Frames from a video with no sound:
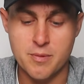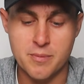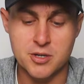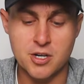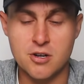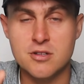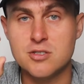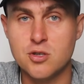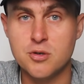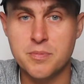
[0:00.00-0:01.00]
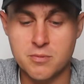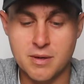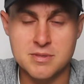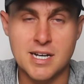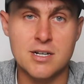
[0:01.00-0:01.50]
and we're going to go to this coupon
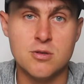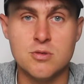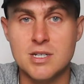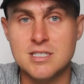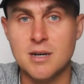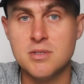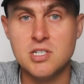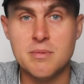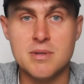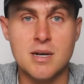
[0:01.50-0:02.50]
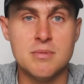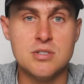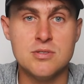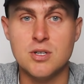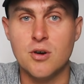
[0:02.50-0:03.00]
website called
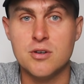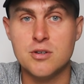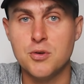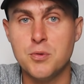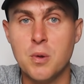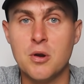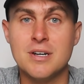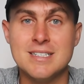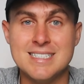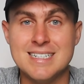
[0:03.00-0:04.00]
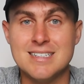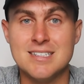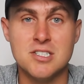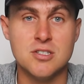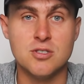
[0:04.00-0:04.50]

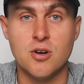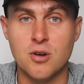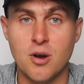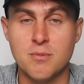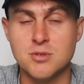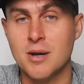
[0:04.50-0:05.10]
www.coupondealers.com.